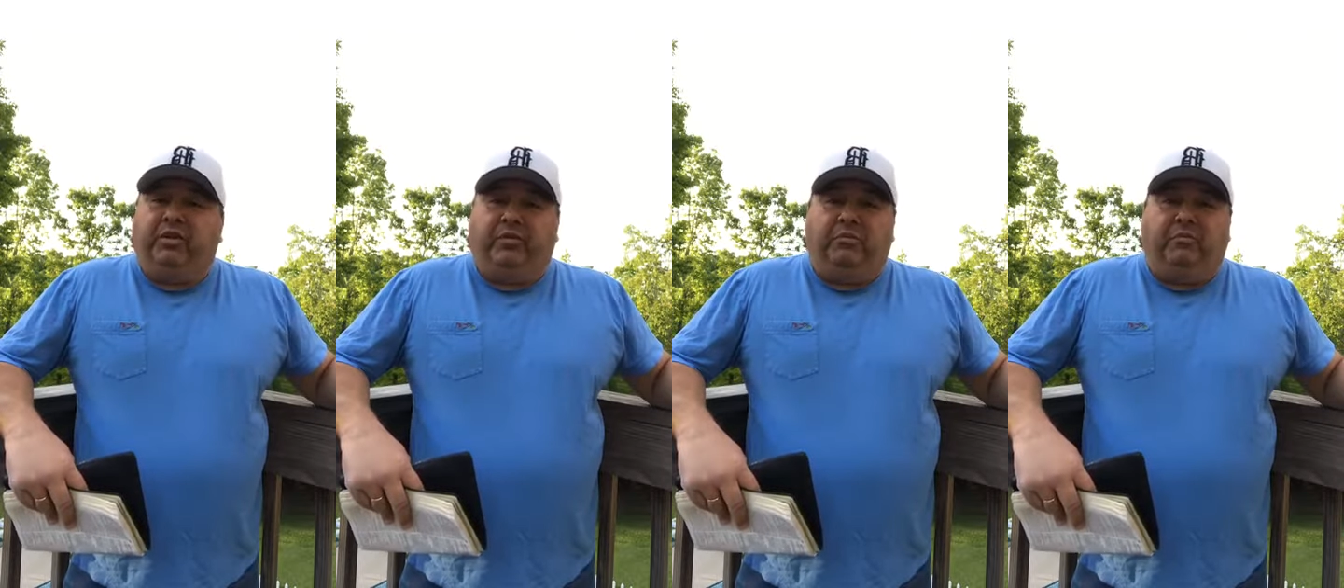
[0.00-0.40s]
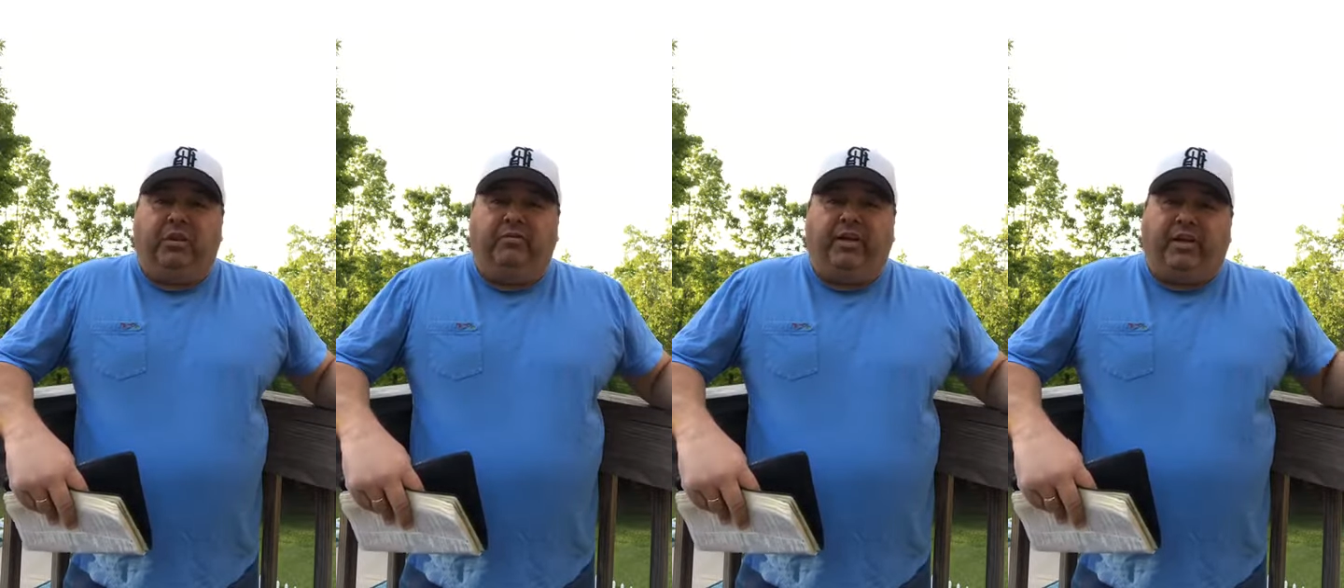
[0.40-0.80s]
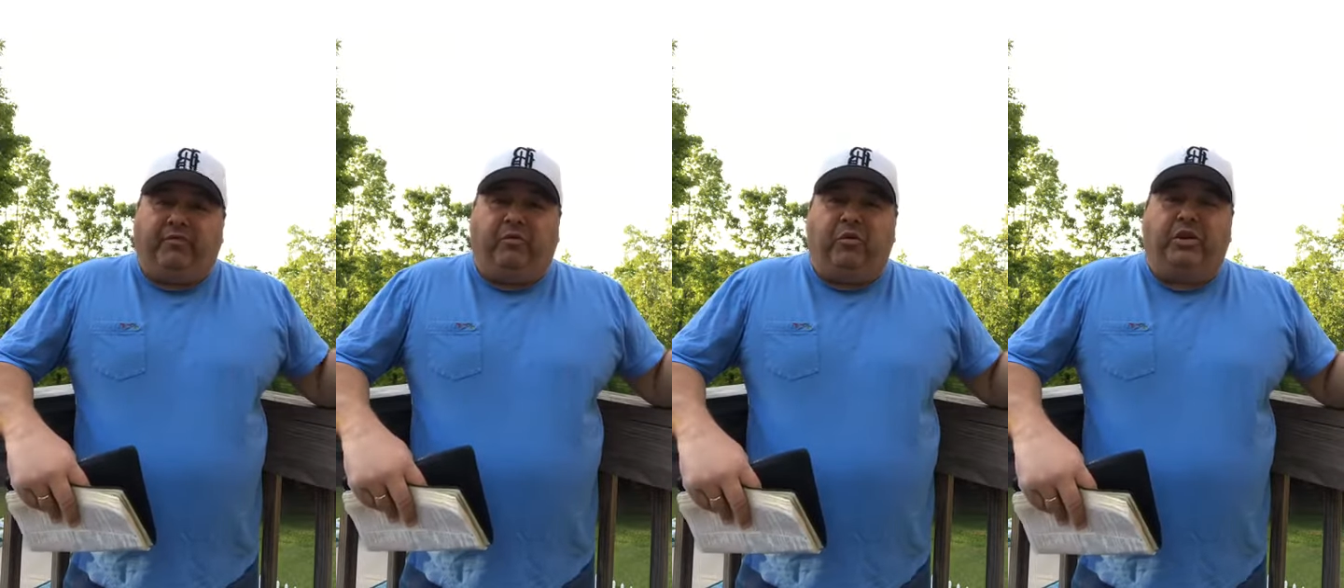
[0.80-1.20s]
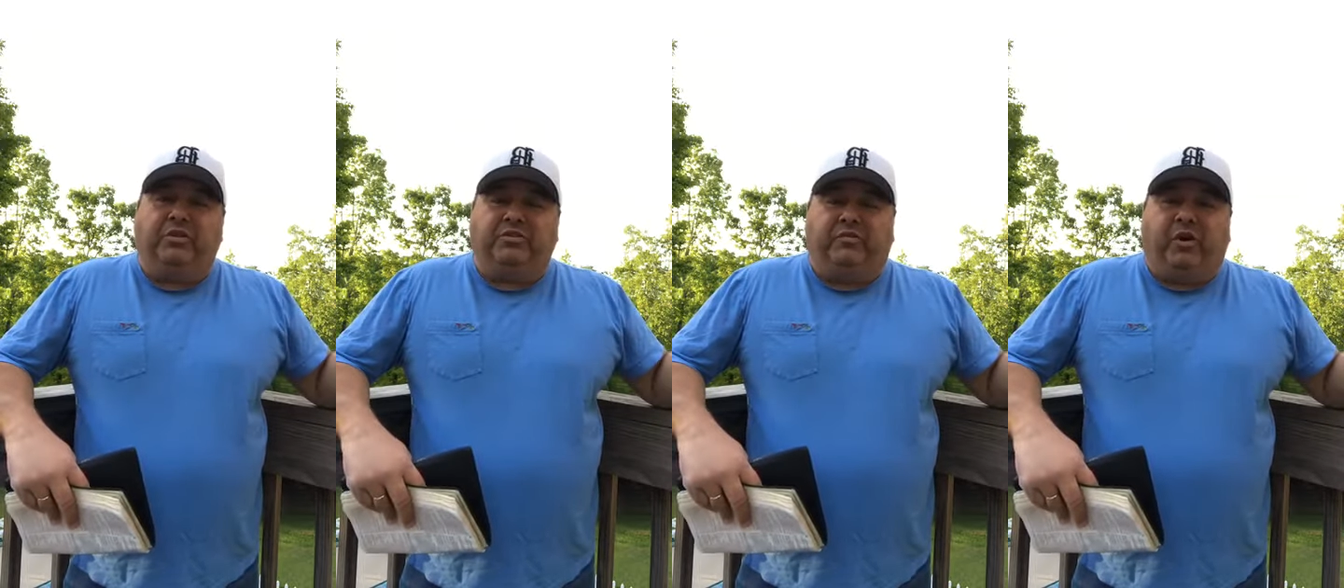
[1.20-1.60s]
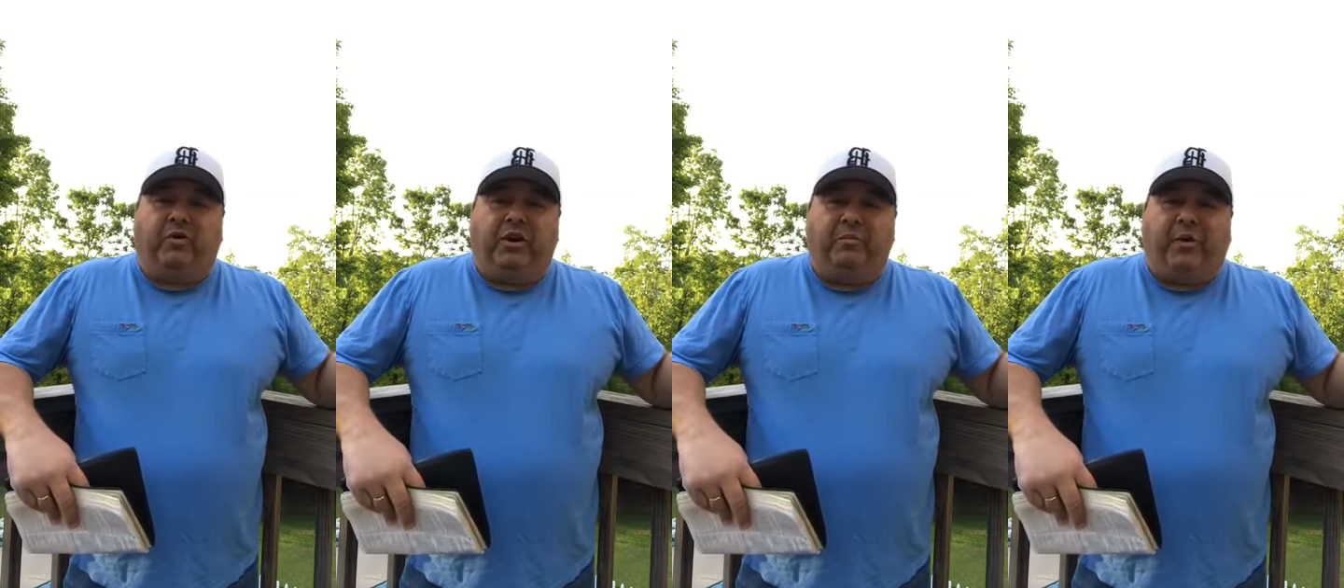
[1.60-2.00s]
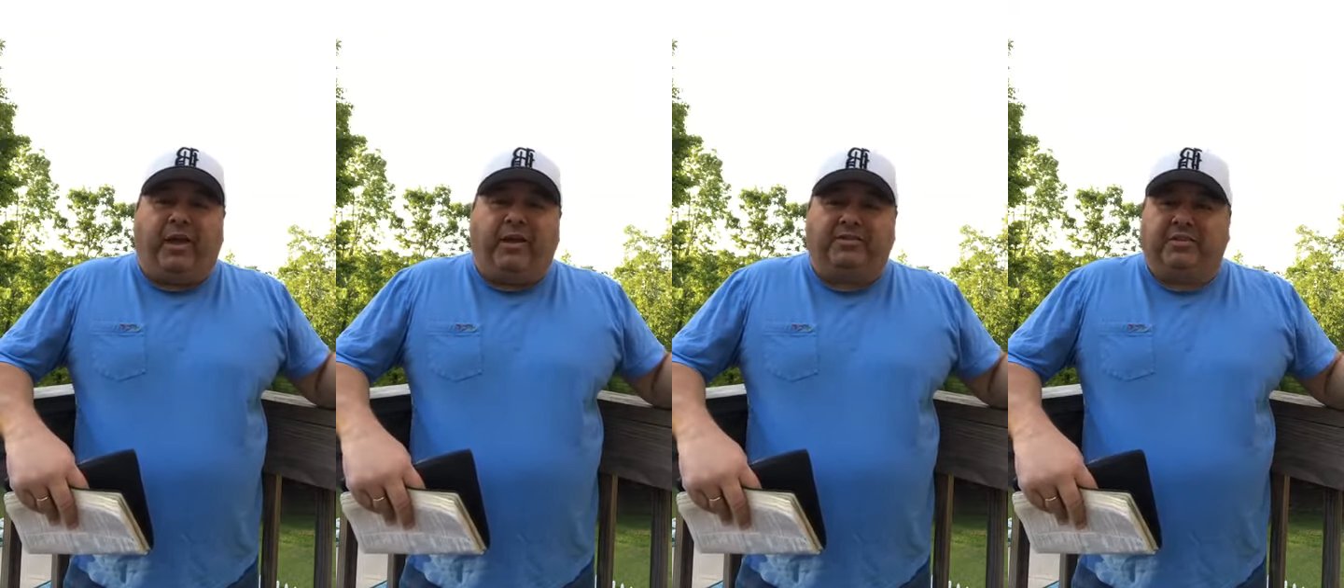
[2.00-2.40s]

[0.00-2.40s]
if you can believe that, 4 years have already passed.